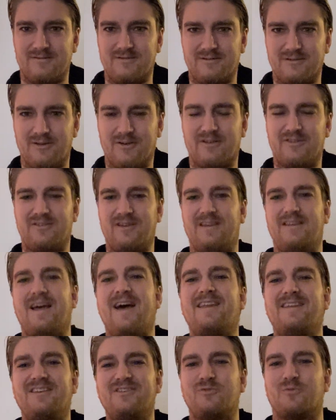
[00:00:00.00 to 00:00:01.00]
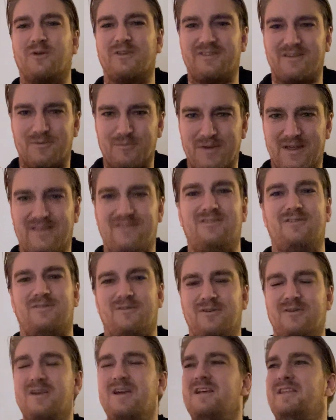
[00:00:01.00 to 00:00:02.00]
You could say that is what they're meant to
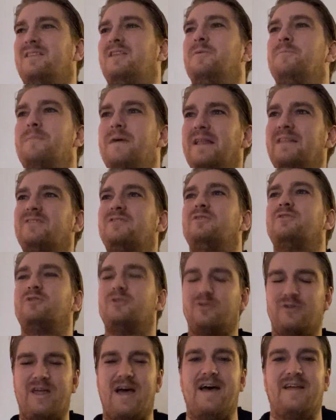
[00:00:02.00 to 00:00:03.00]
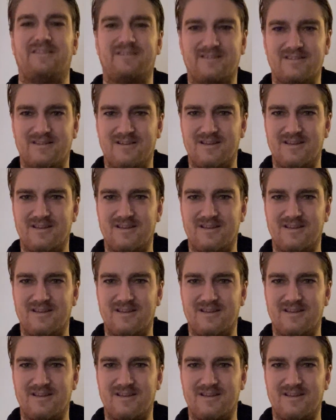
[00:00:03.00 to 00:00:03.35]
do. They're meant to do that.